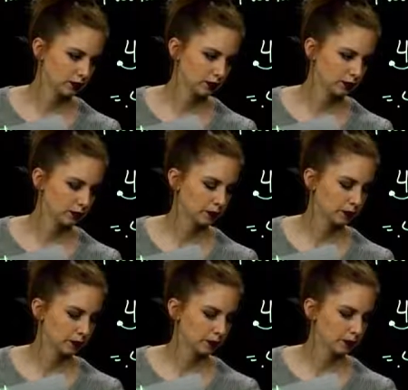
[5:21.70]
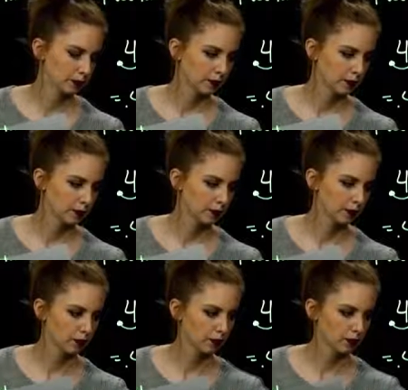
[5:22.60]

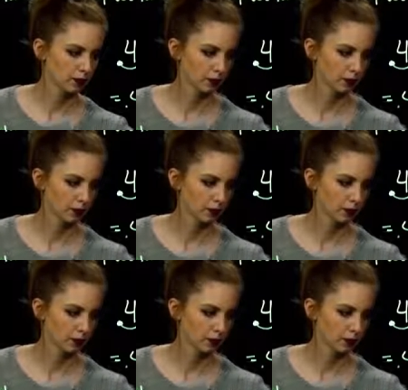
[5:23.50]
Nobody speaks.